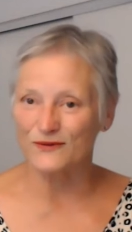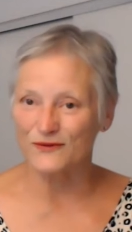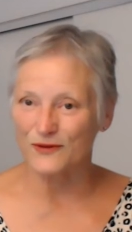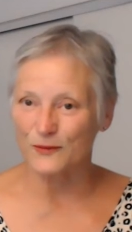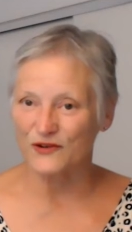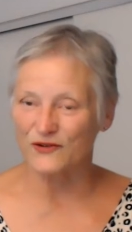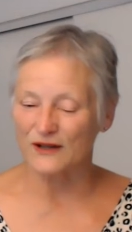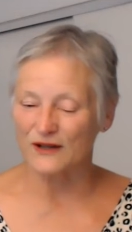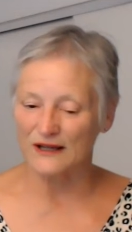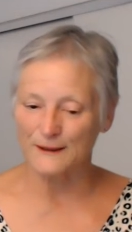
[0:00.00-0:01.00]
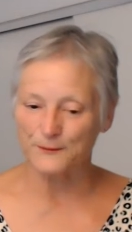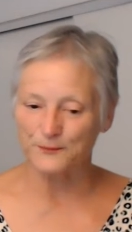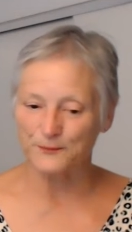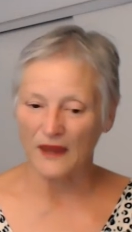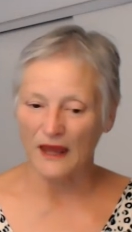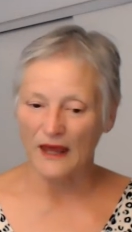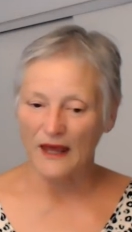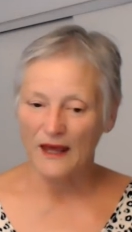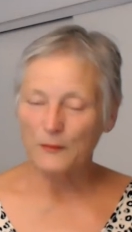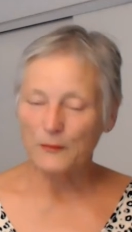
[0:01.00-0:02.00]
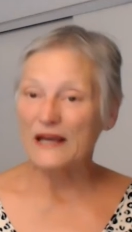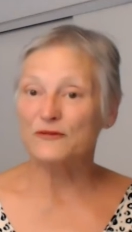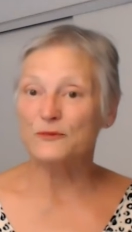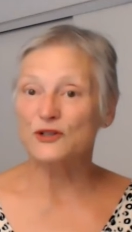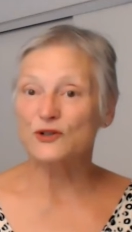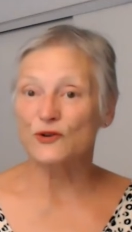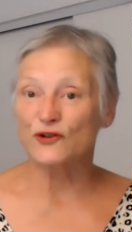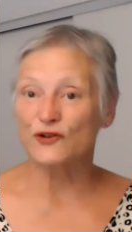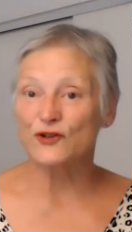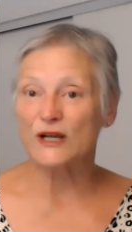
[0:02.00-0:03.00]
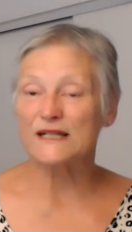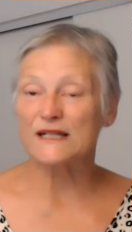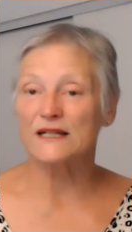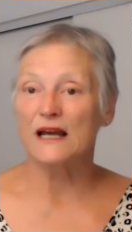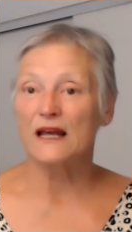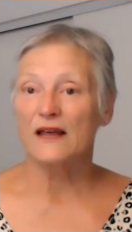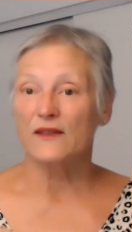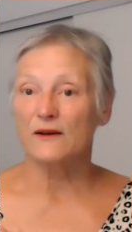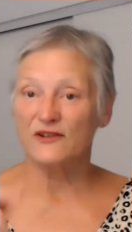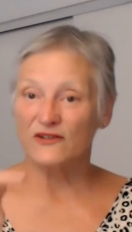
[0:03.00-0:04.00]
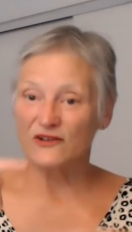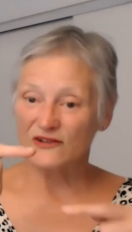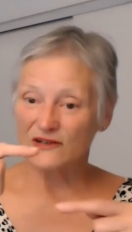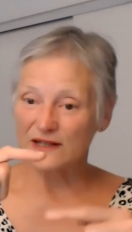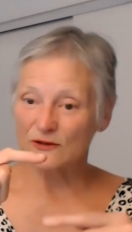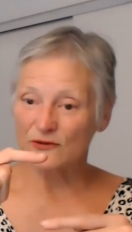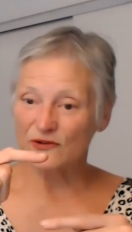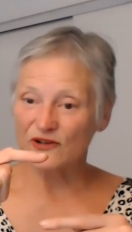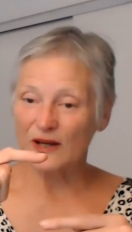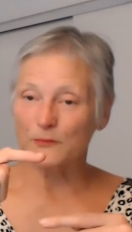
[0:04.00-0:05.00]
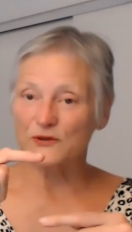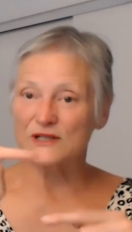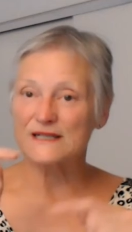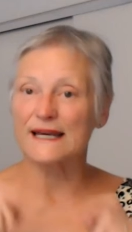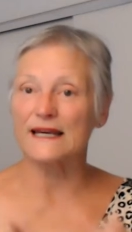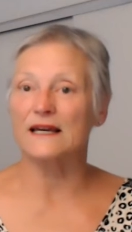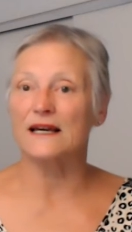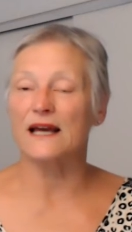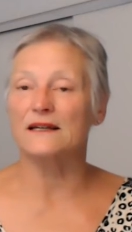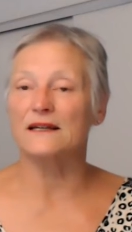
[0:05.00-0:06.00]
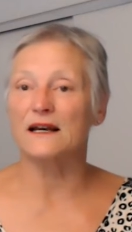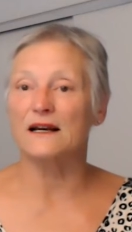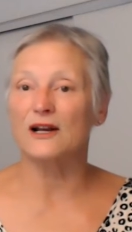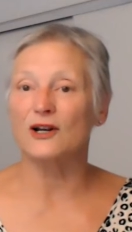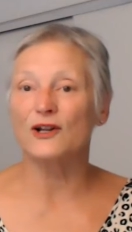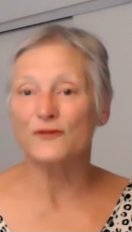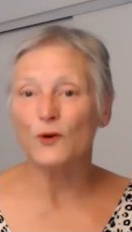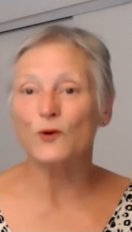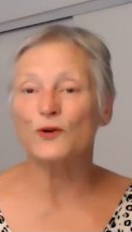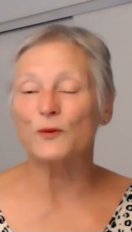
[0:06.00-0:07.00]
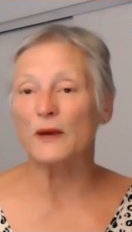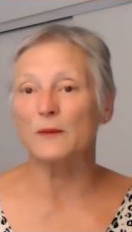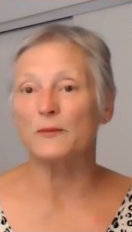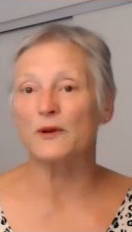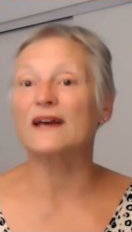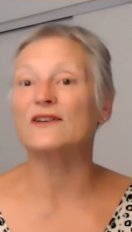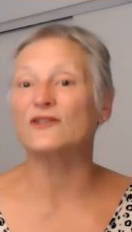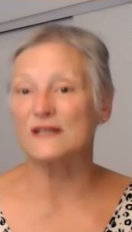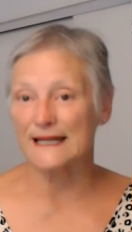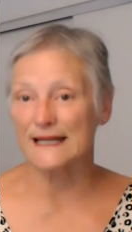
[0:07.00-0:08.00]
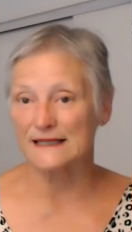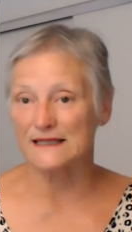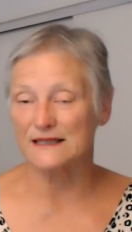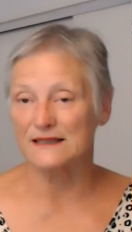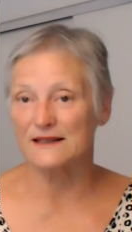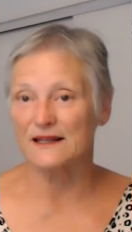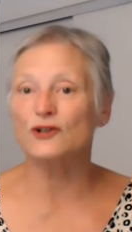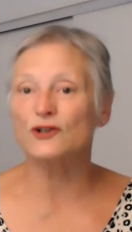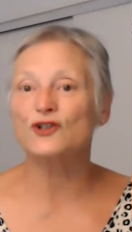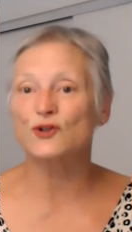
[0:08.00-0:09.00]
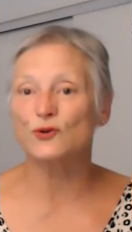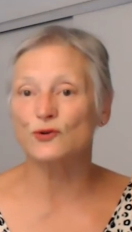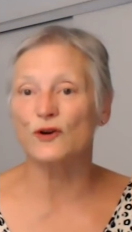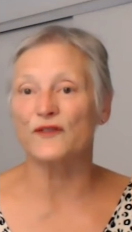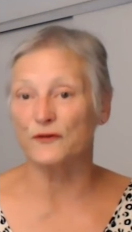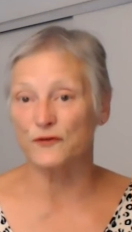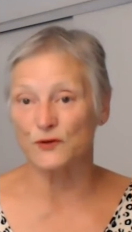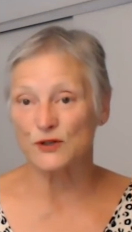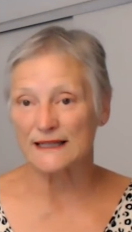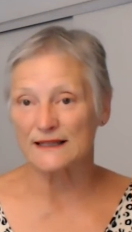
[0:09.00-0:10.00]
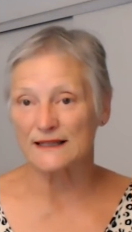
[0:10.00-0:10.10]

from the pavement to the street, there is this little step to take, and a lot of older people hesitate. They're not sure of their footing.